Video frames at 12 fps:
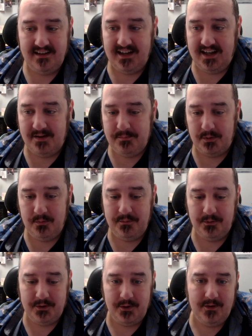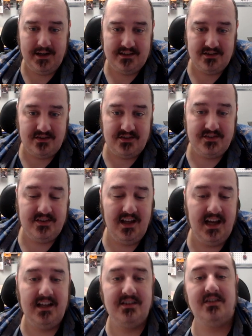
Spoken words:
But we will go ahead and